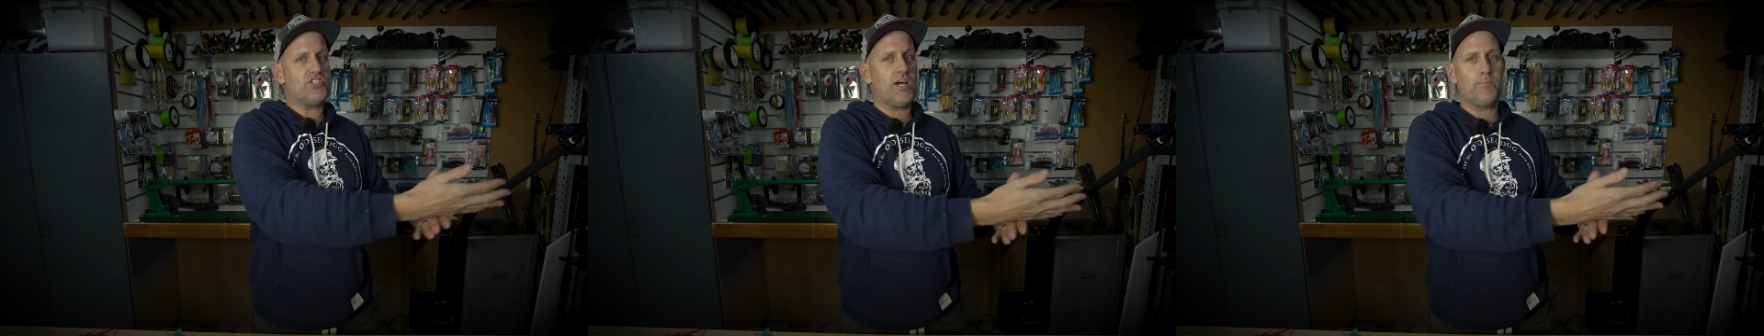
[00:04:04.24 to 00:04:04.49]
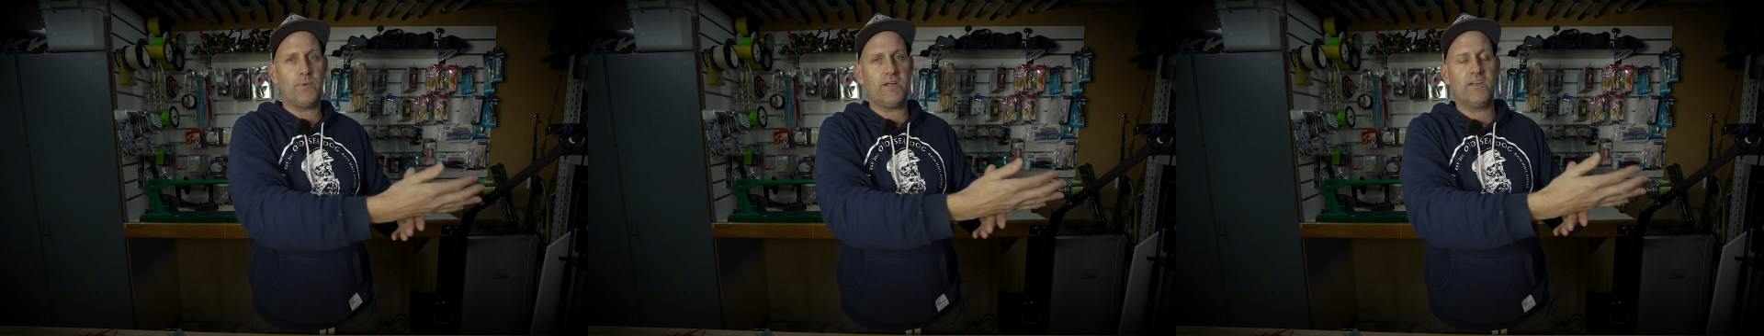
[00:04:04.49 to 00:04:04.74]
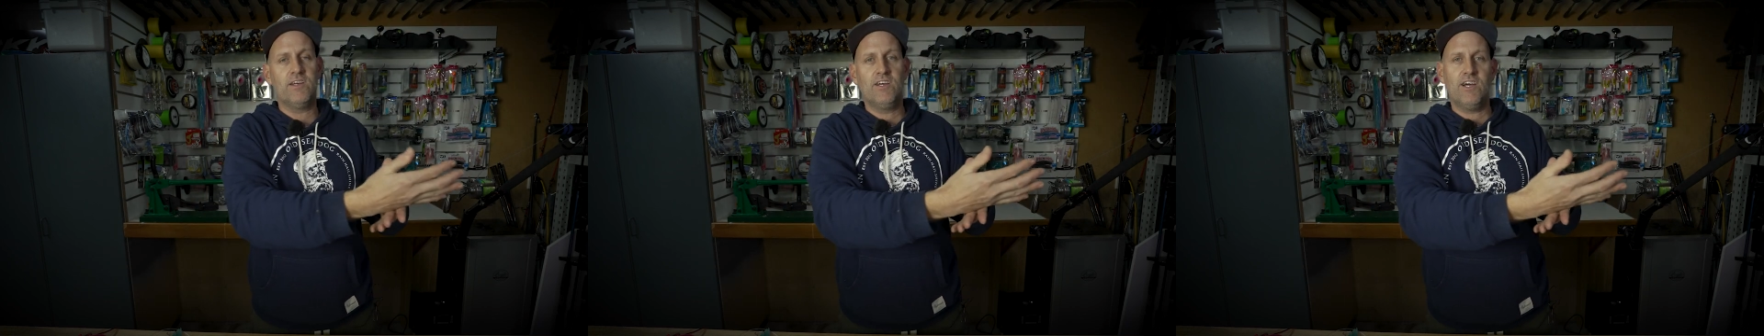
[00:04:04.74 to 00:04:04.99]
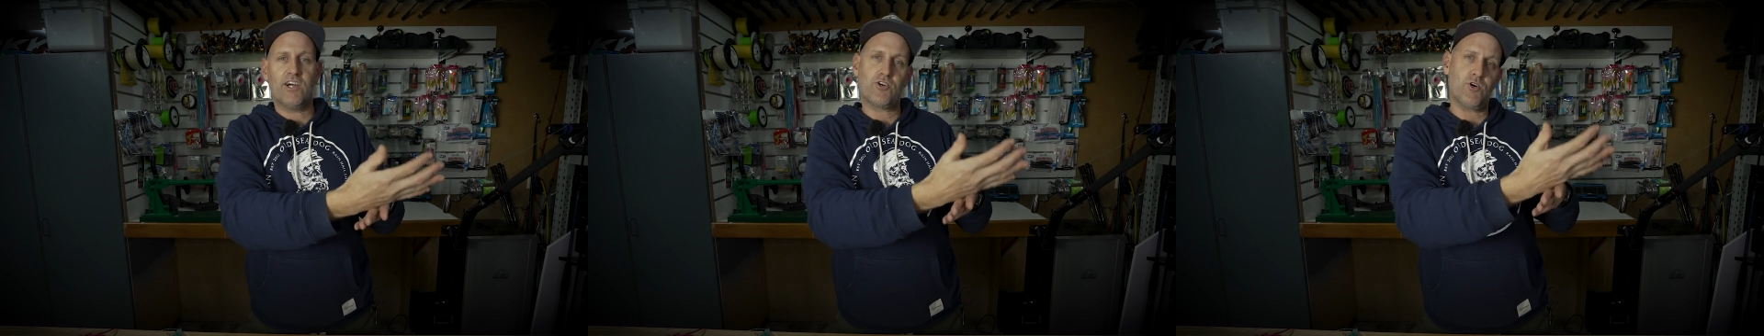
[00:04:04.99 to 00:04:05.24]
jumping
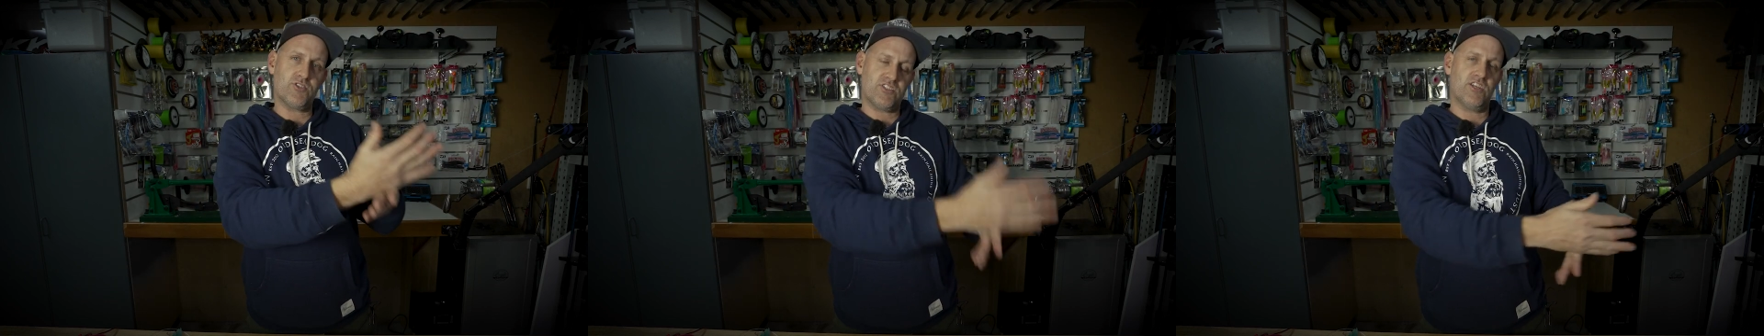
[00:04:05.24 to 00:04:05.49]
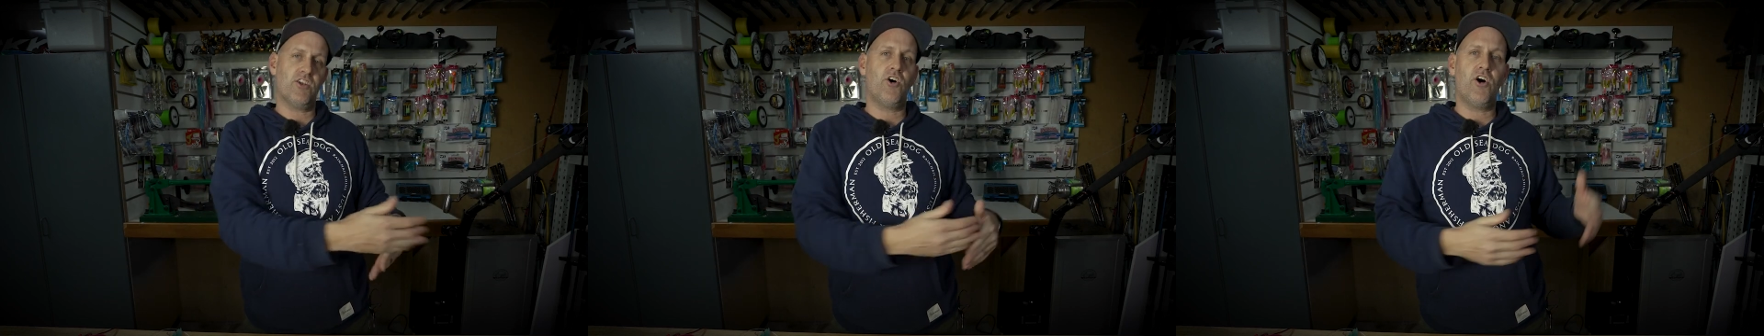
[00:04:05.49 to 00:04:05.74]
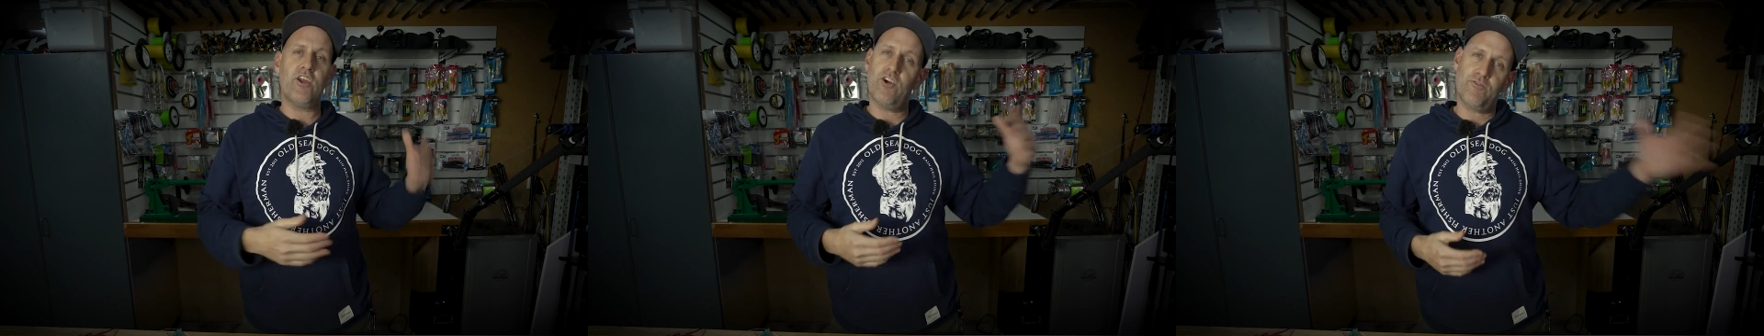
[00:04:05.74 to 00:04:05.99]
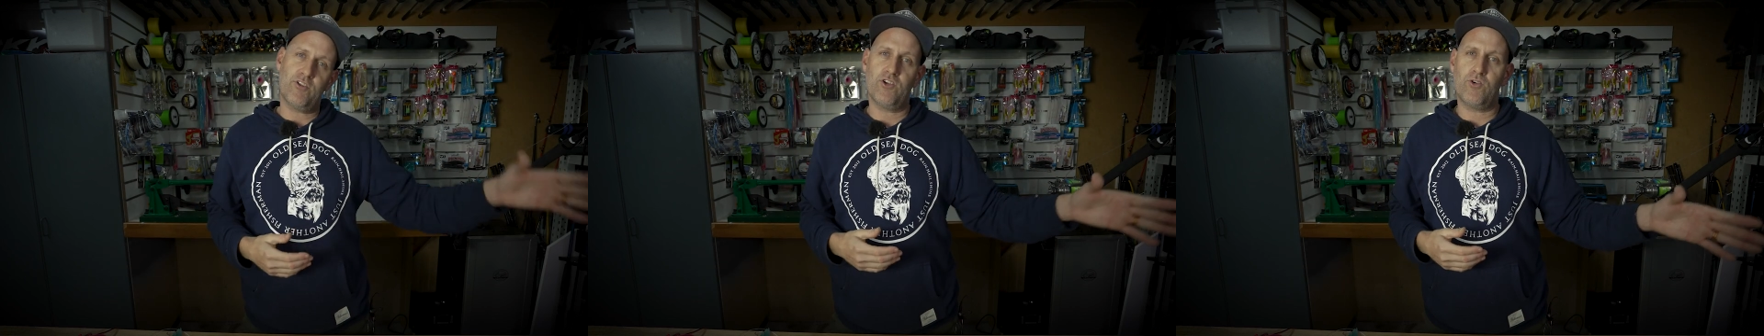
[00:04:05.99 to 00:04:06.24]
across the line
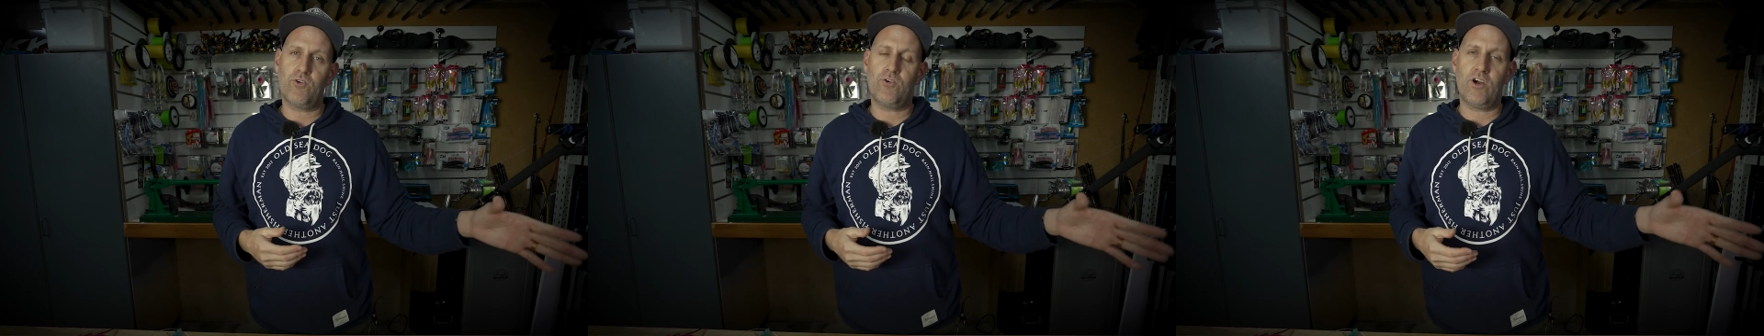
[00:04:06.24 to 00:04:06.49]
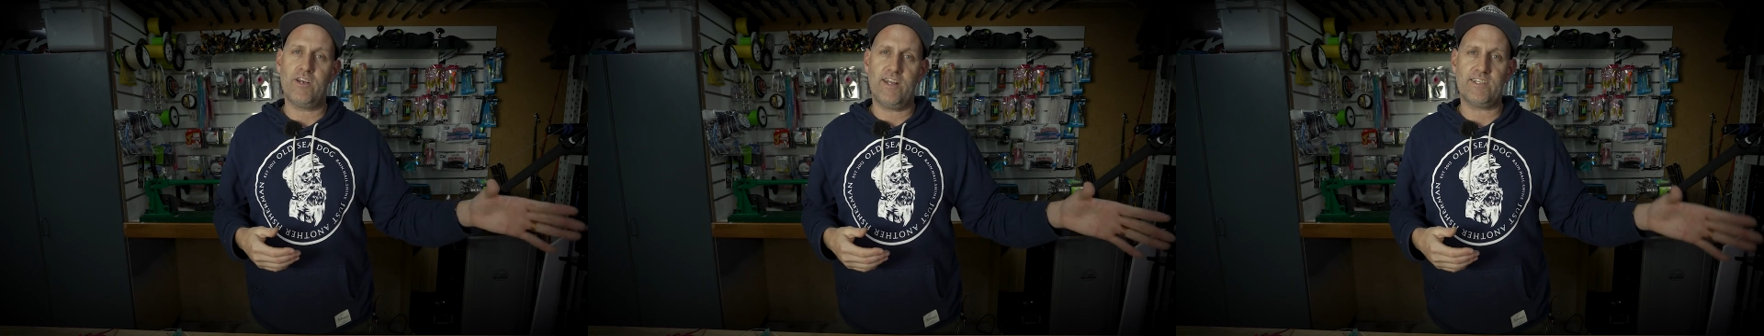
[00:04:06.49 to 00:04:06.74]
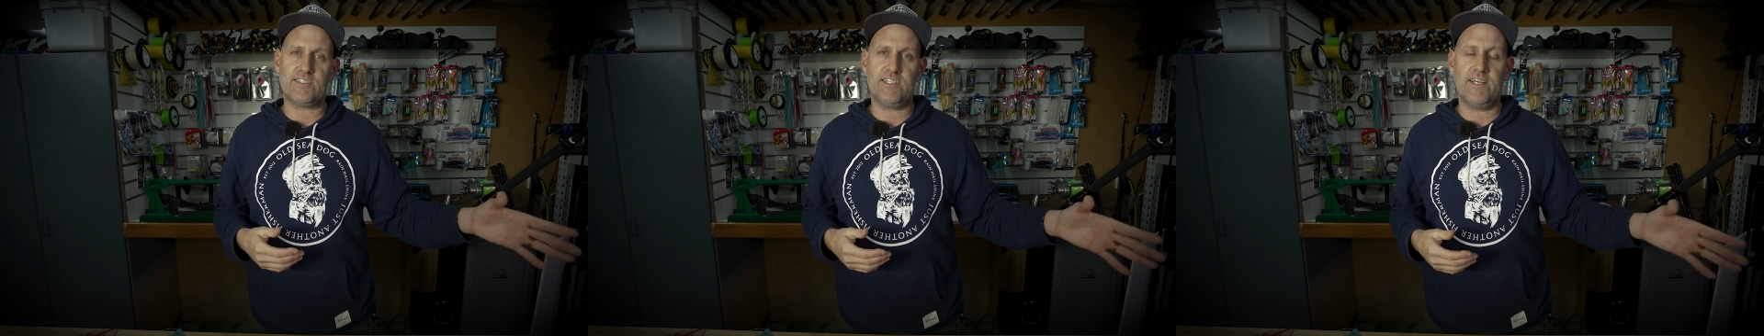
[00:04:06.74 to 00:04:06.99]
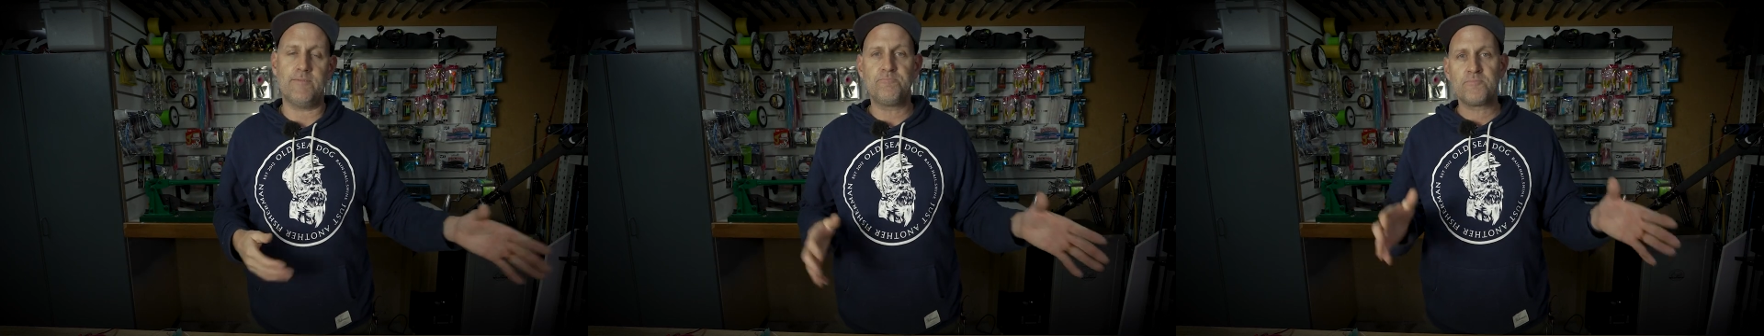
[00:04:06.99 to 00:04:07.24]
of the lure right next
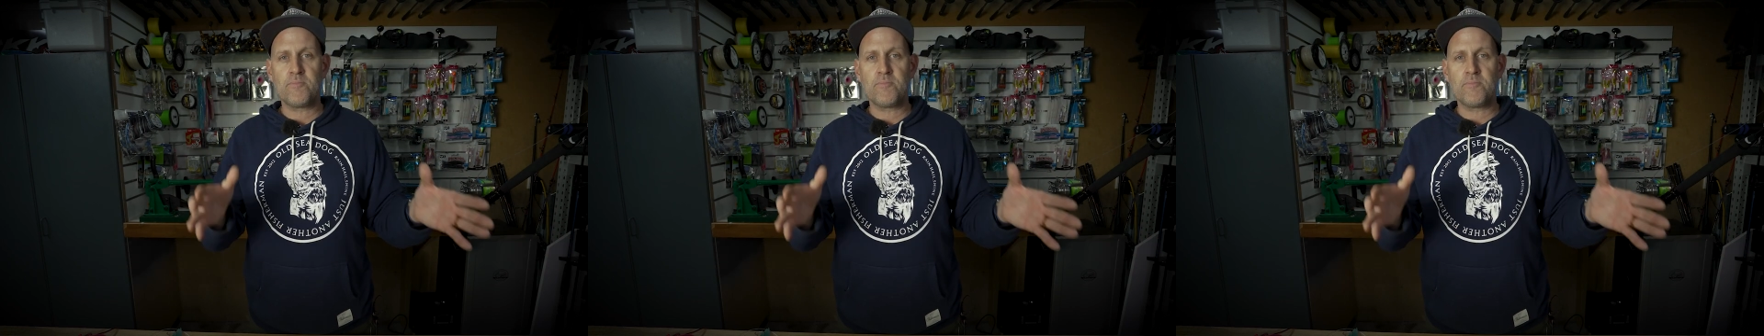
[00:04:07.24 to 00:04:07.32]
to you.